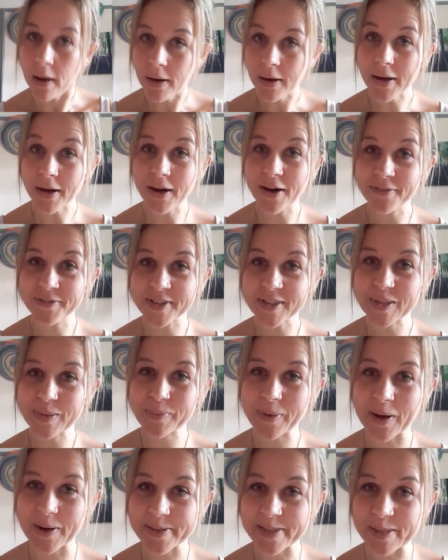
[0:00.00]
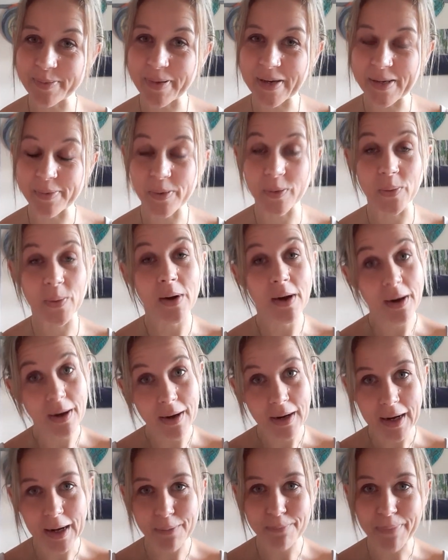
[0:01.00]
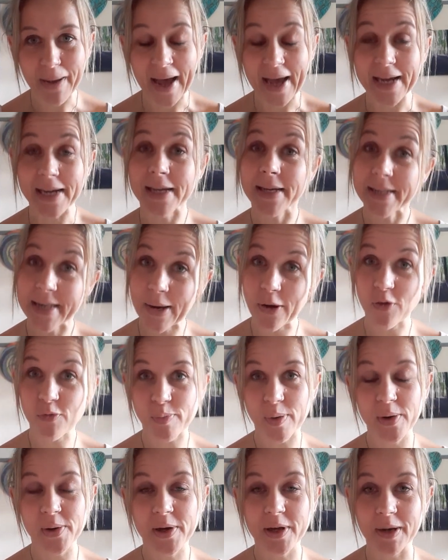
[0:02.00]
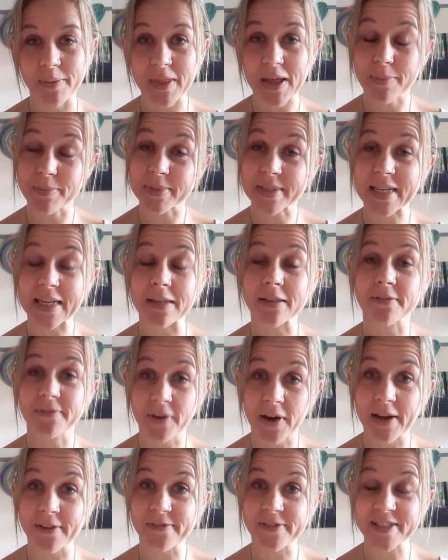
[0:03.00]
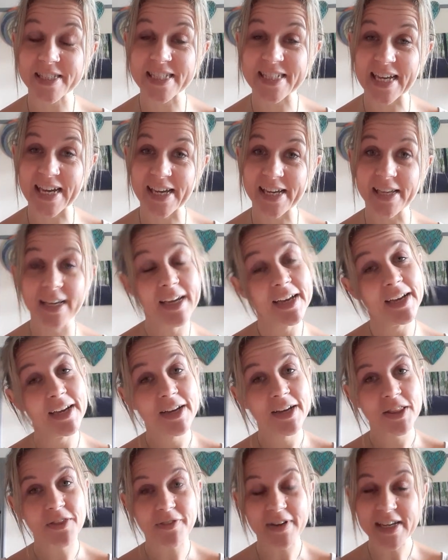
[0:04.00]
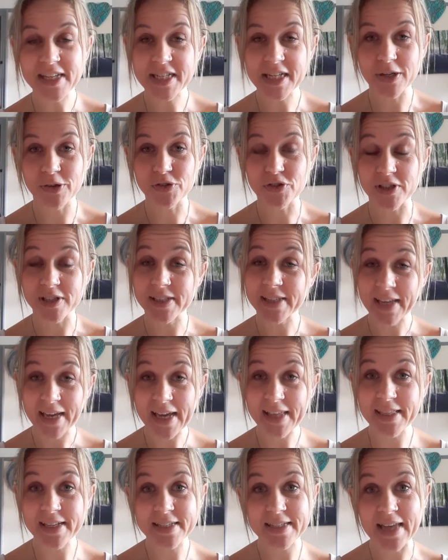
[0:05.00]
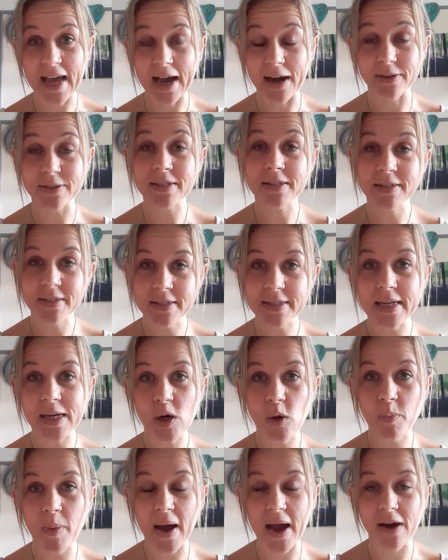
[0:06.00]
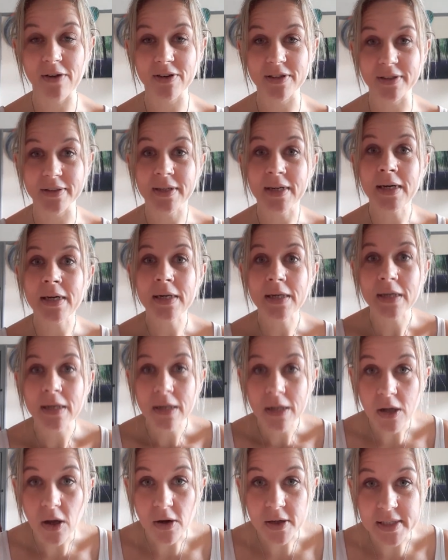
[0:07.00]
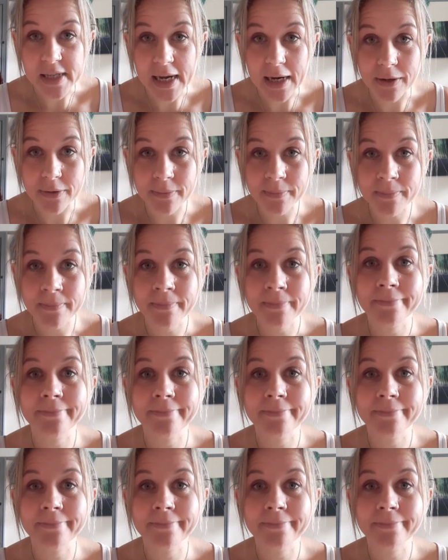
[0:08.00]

Good afternoon, party people. I'm back. Now I've broken up the umpteenth fight for today. 3 children in this house, single parent, lockdown.